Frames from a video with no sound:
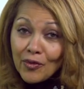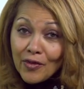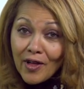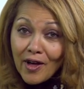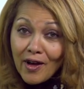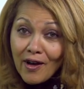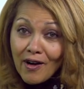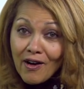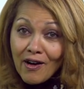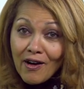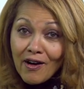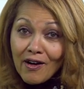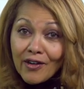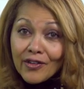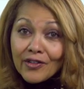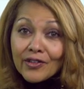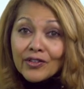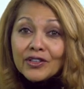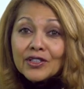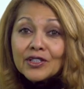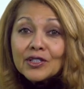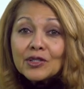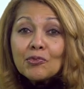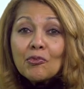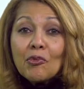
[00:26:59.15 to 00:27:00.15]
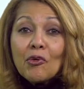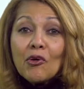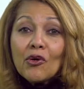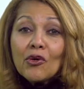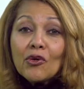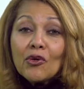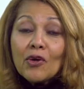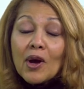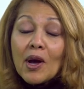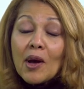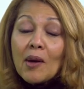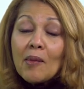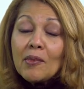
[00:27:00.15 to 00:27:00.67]
they are. This
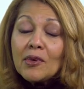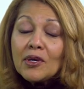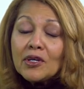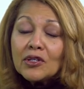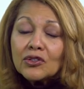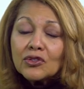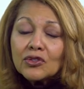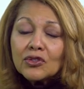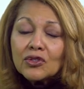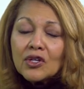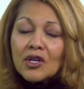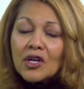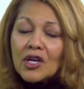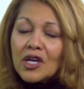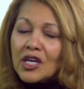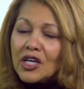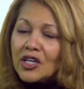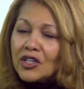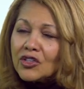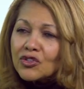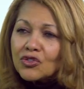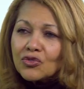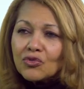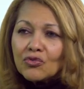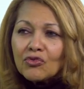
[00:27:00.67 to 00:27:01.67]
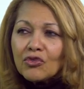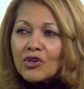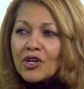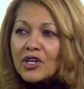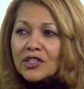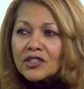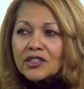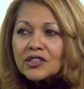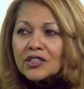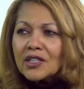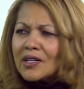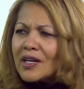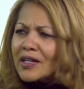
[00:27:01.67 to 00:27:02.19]
program it's
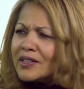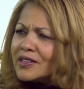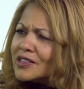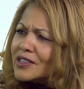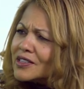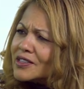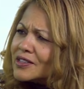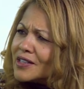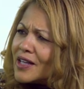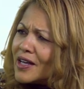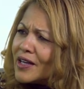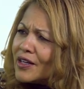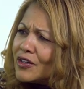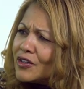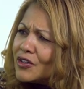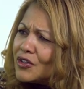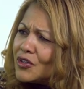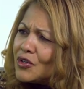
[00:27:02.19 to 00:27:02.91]
rich. And I just thank